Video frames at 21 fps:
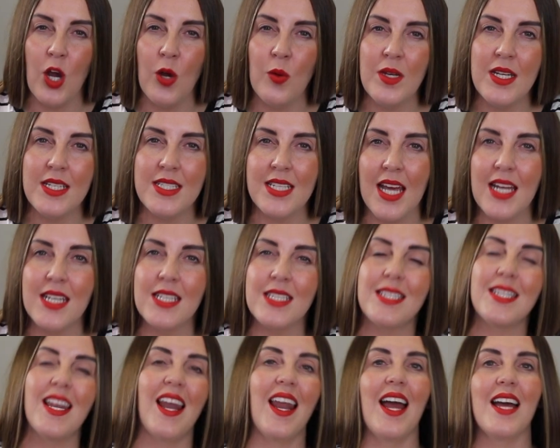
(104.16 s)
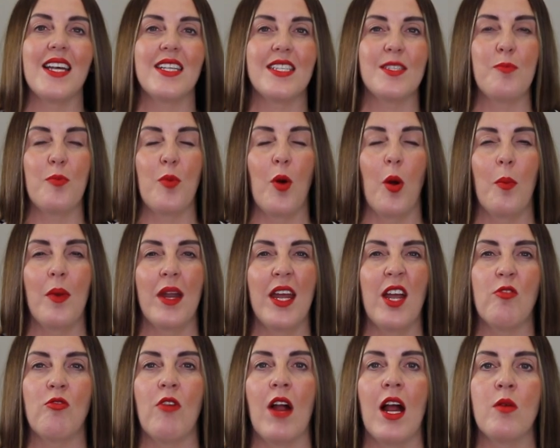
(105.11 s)
only tends to last
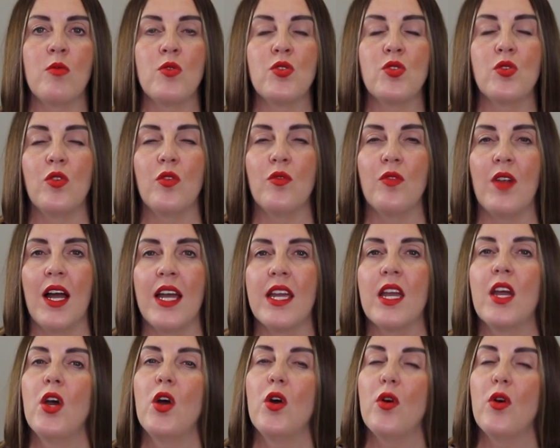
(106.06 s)
probably around sort of like